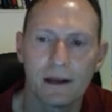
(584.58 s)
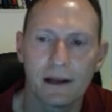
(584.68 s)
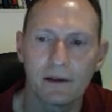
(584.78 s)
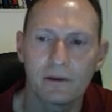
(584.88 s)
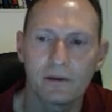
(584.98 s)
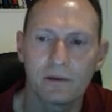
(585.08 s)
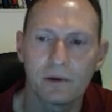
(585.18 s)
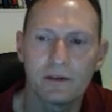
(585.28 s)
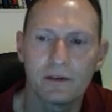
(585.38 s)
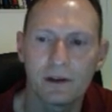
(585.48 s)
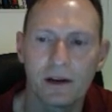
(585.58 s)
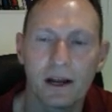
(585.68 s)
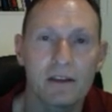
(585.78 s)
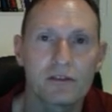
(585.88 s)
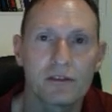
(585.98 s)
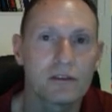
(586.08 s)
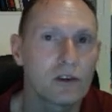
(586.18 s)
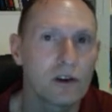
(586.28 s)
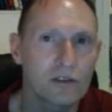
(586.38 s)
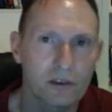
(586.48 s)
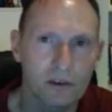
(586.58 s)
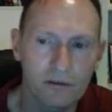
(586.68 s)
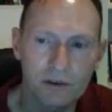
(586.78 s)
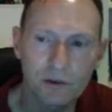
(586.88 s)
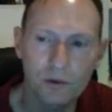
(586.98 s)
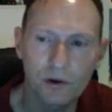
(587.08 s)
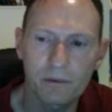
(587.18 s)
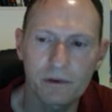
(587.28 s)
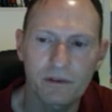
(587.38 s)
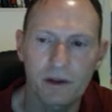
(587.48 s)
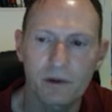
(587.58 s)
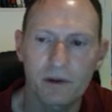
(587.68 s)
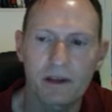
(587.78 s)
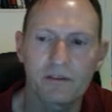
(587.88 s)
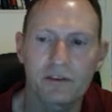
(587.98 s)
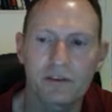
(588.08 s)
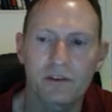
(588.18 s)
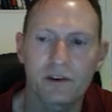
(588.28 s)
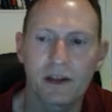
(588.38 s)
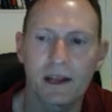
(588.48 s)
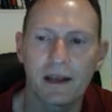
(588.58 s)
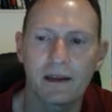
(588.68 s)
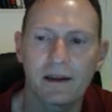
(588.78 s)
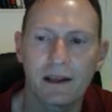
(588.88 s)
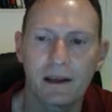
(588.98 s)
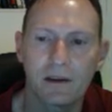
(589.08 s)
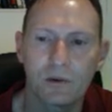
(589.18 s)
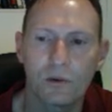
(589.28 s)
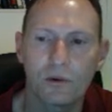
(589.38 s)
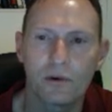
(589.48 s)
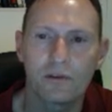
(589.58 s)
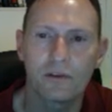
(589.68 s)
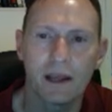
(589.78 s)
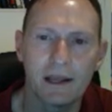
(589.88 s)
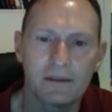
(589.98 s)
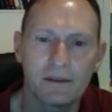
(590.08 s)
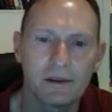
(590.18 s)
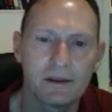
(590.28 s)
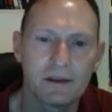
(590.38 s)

Now, the retailer has to exhaust their inventory because they only have 6 on hand, and they had an order of 8.